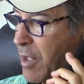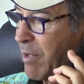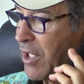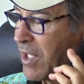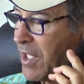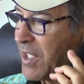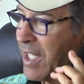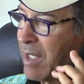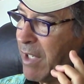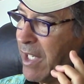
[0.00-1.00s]
especially
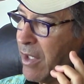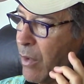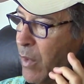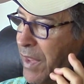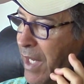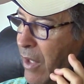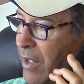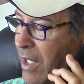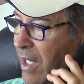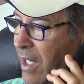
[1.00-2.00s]
seeing them heal
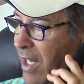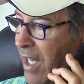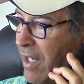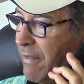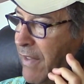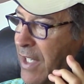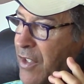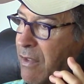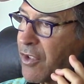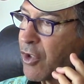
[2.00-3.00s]
without an
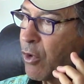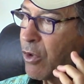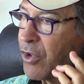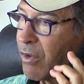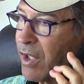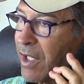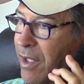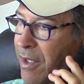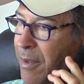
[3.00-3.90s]
invasive surgery.